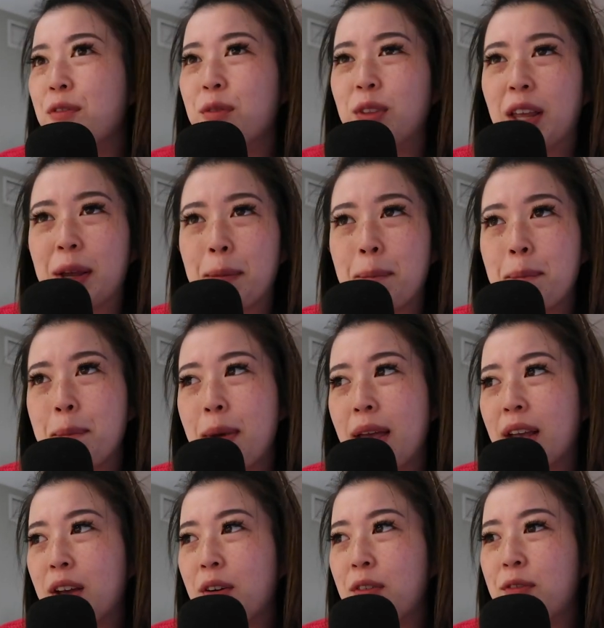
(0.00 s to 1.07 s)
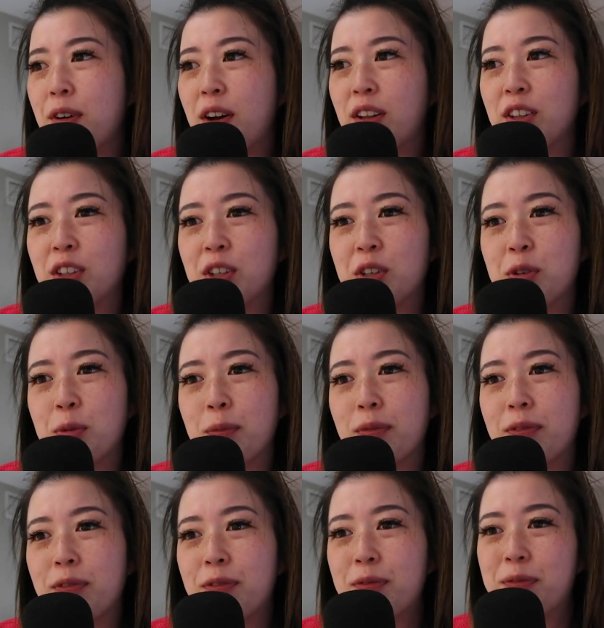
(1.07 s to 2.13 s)
like mega volume,
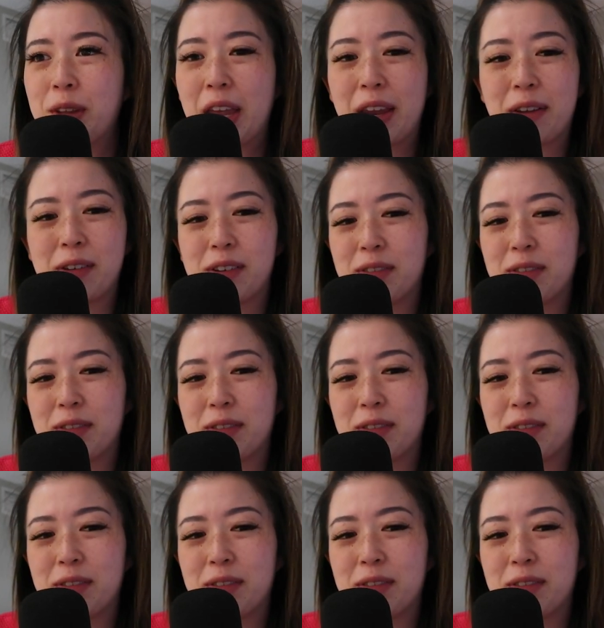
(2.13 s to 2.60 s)
like,